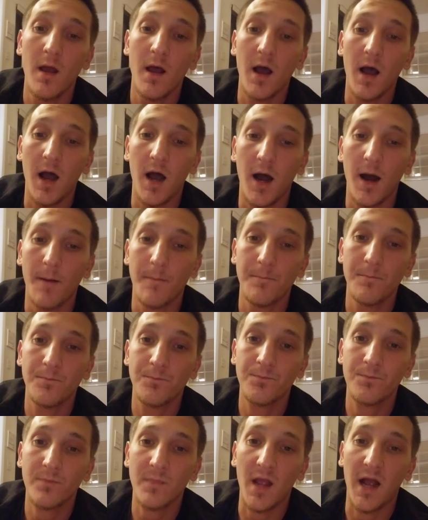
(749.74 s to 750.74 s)

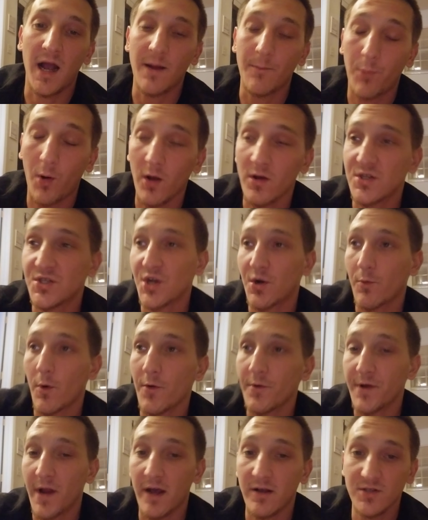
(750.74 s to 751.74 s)
I probably should have
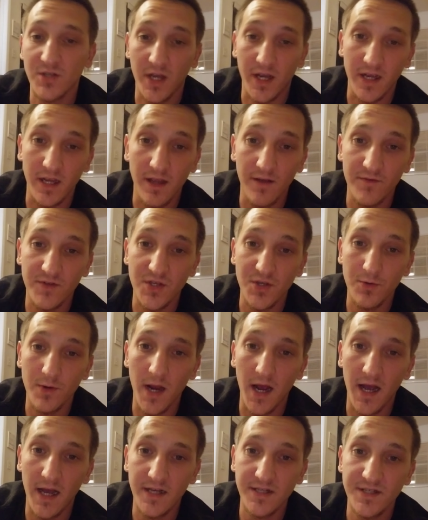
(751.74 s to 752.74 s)
wrote it down so I could give it to you
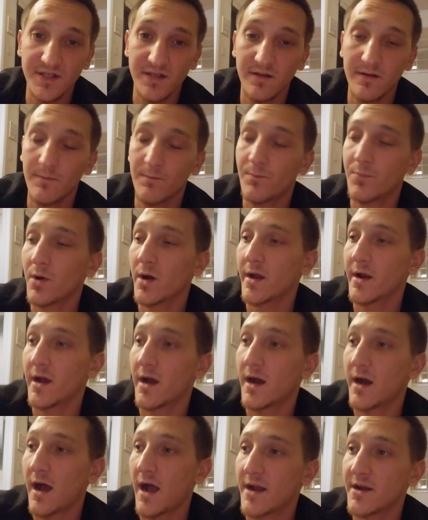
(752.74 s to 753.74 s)
guys, but
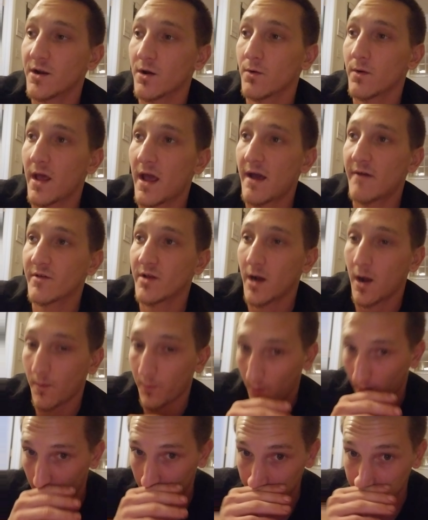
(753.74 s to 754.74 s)
I don't have it. I'll
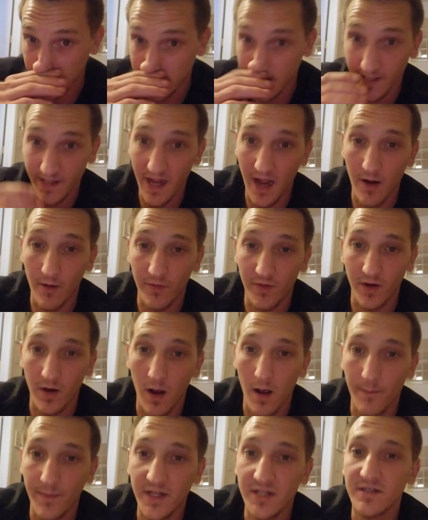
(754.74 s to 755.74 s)
probably list it down in the
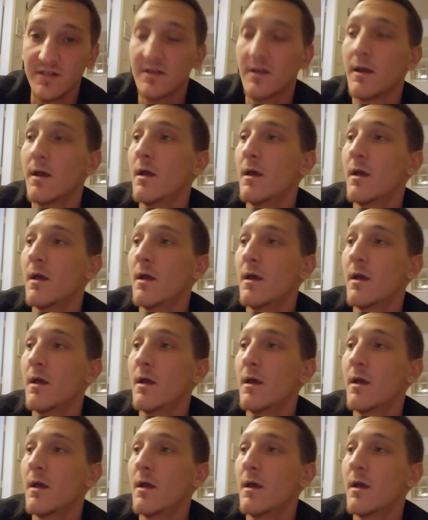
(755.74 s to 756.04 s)
comments.